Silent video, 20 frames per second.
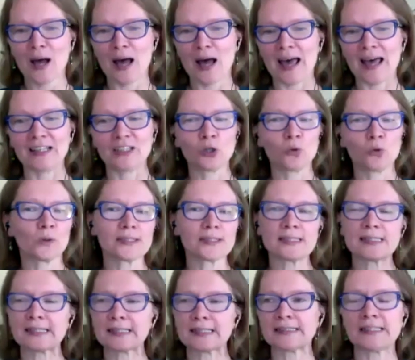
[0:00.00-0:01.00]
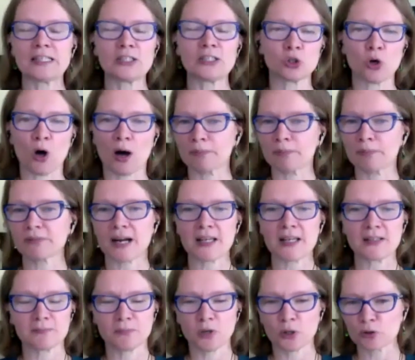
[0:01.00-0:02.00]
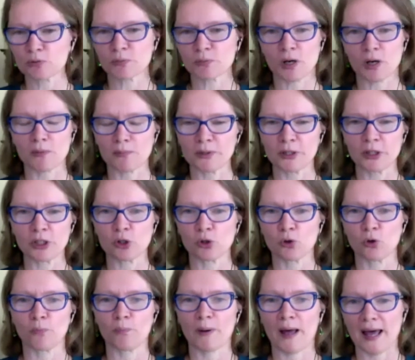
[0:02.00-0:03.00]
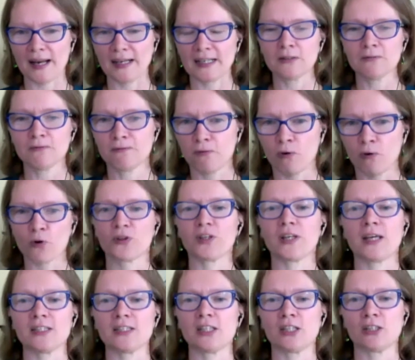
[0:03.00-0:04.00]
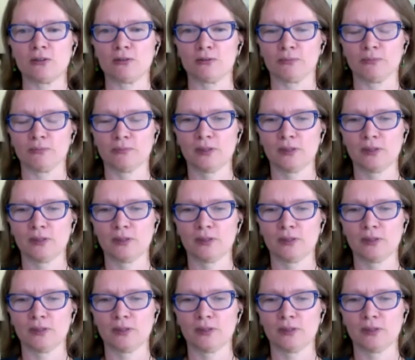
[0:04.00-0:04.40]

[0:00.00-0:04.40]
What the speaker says: and you will still need to upgrade most probably your panel for the ADU.